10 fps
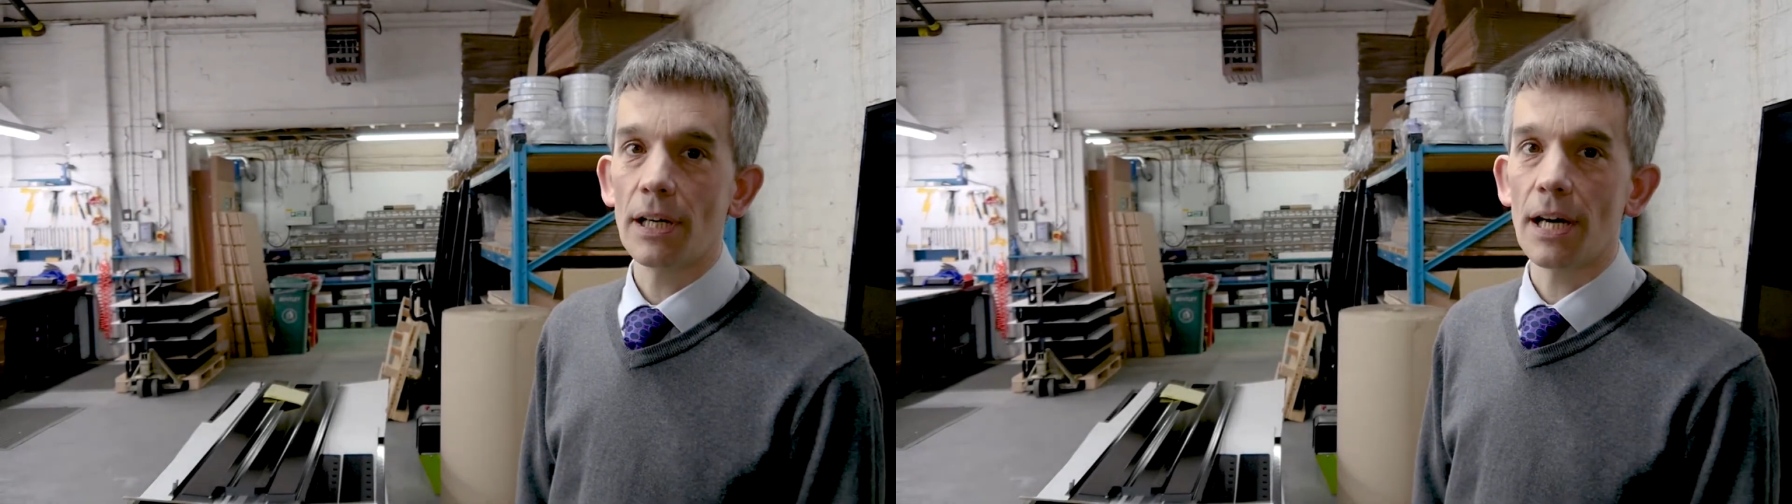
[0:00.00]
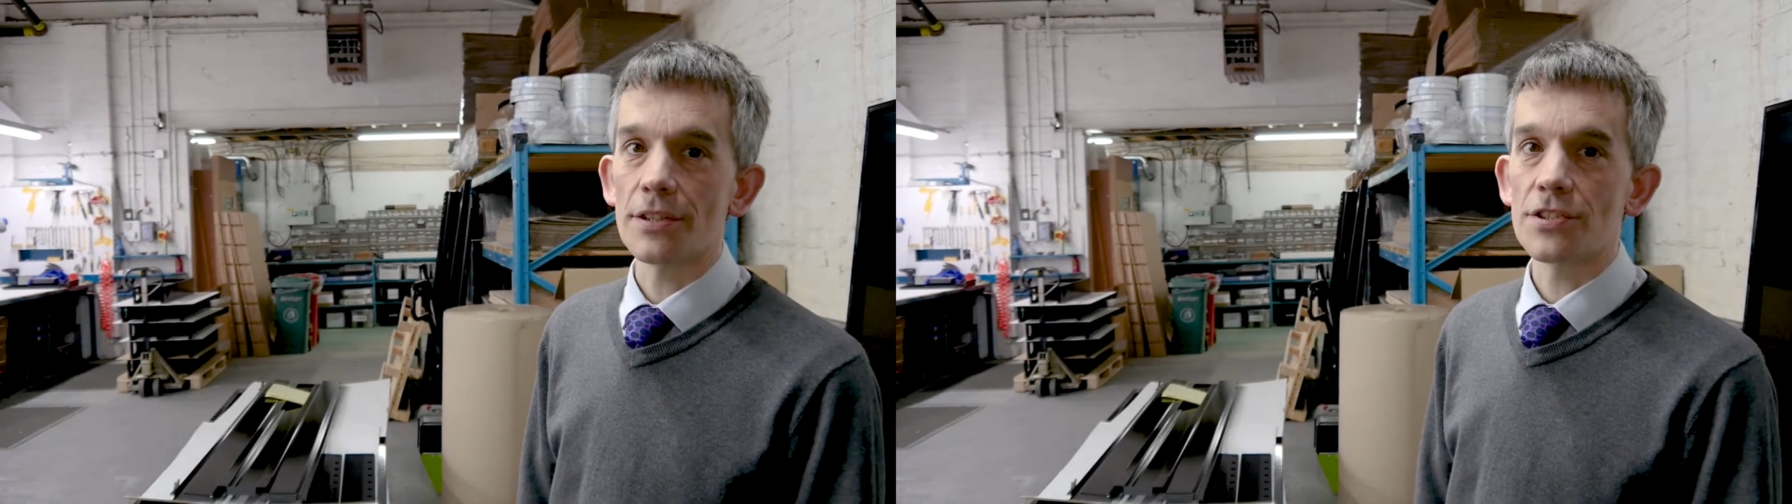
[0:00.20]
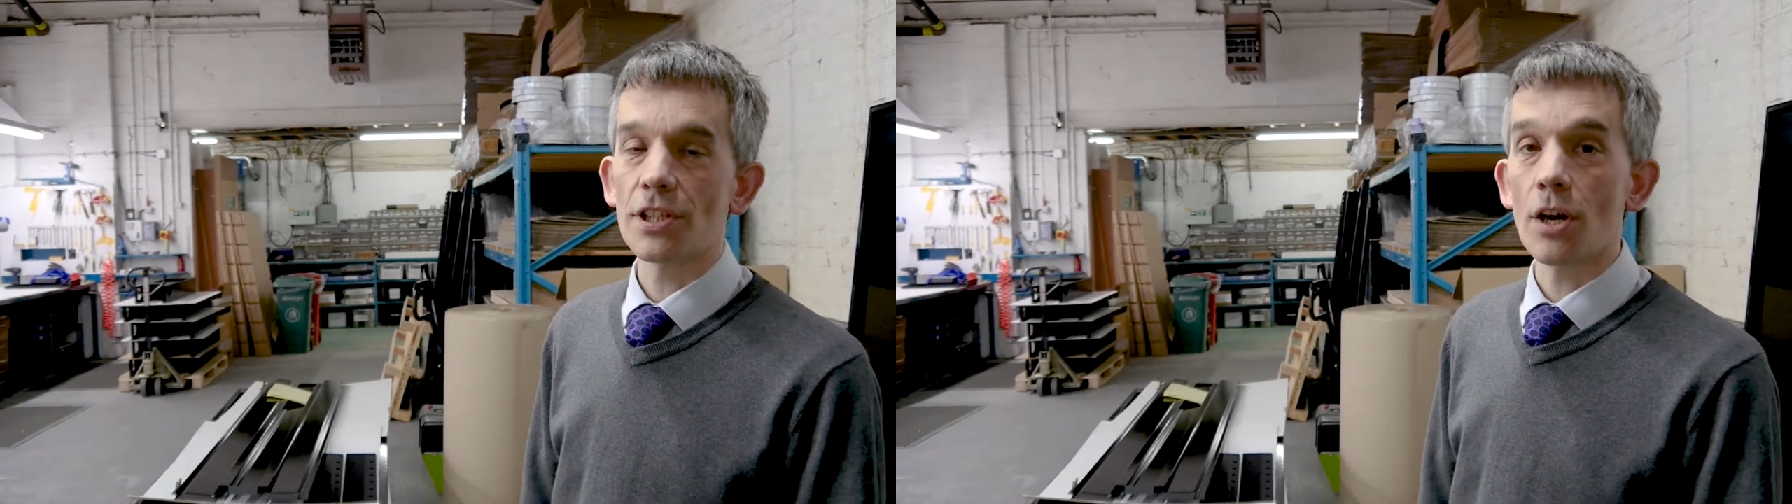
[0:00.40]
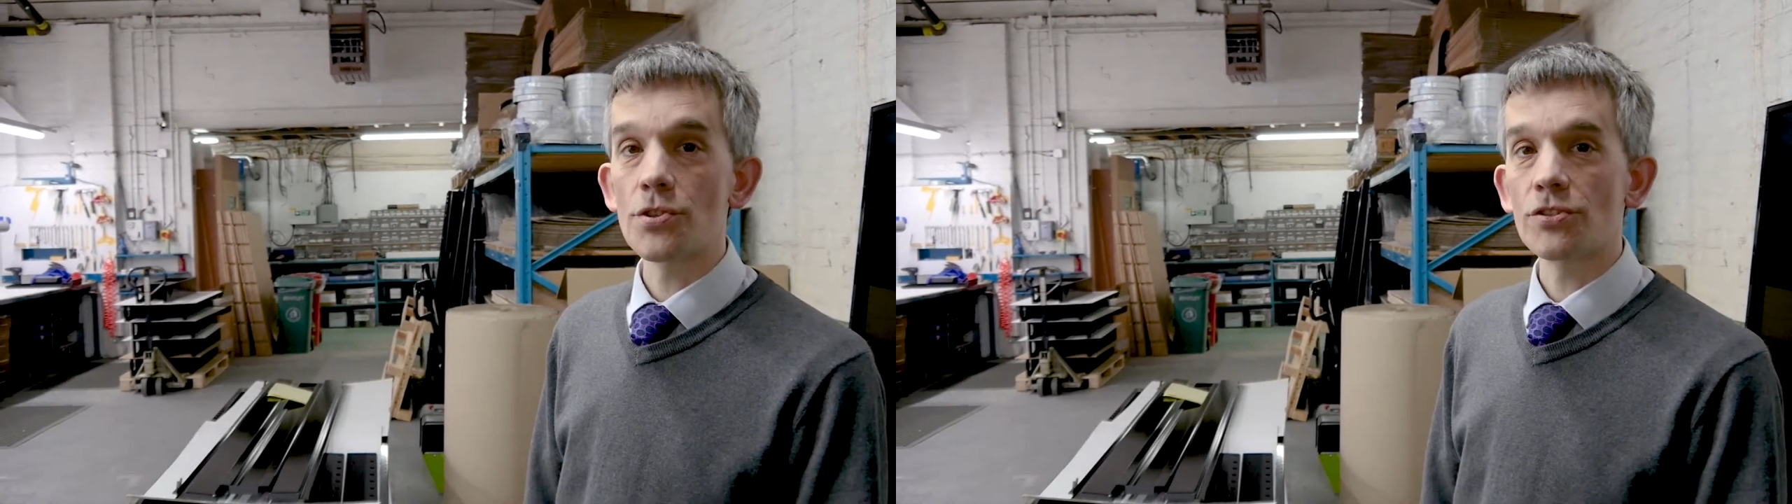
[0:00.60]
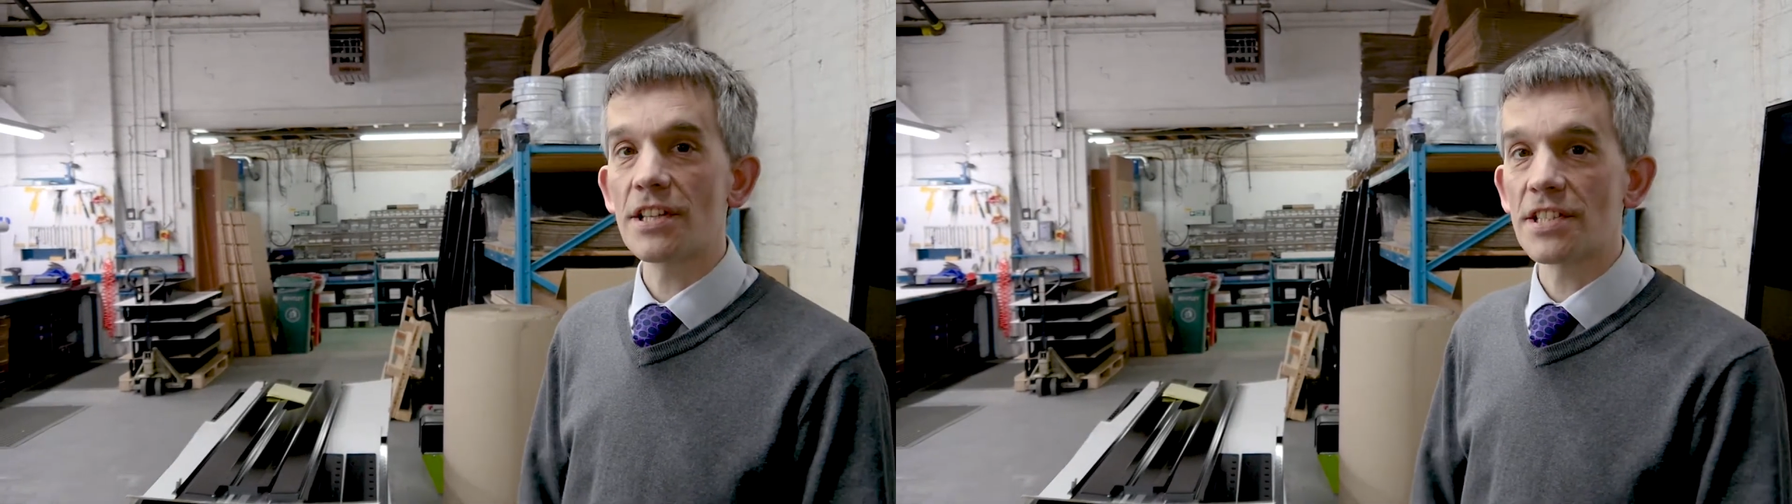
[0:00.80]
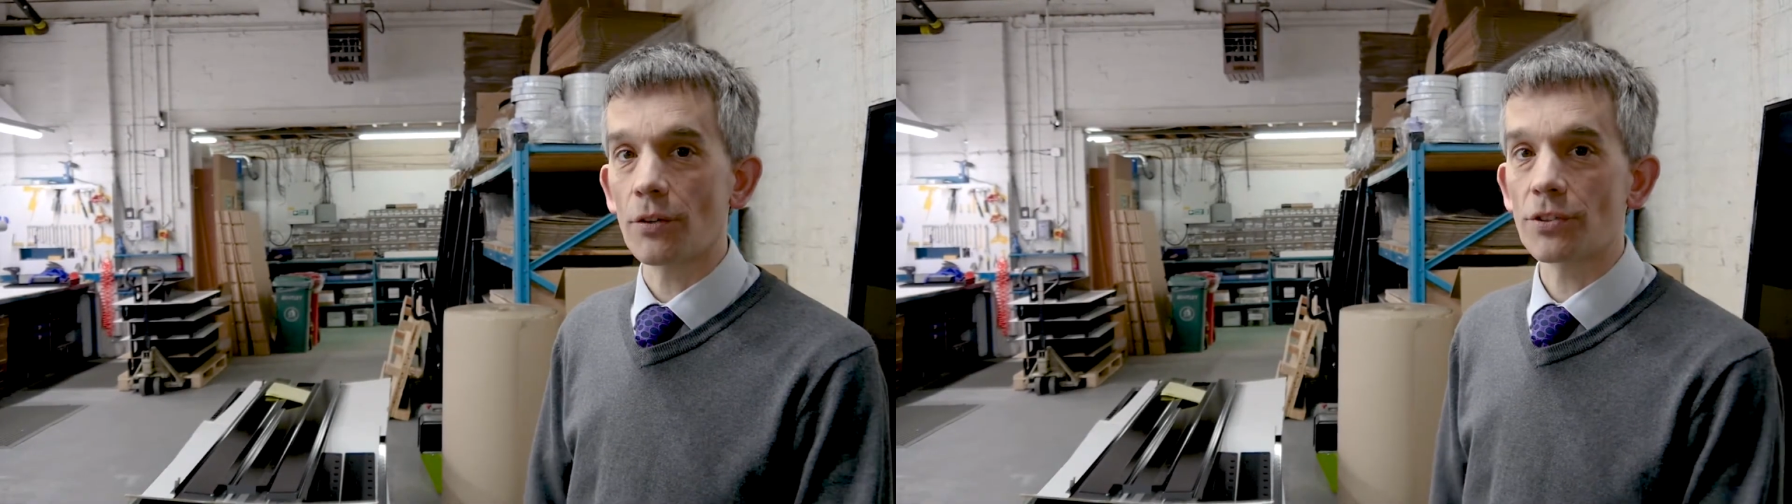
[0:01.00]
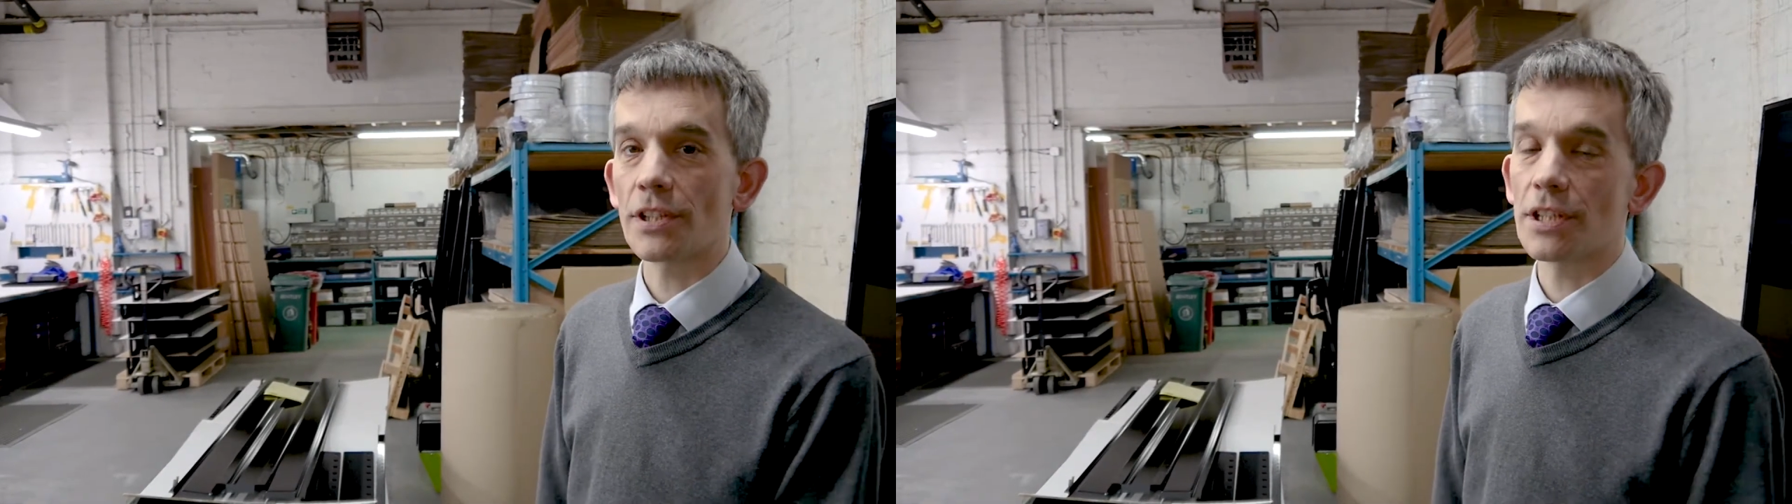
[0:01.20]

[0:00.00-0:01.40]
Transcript: either to go straight out to the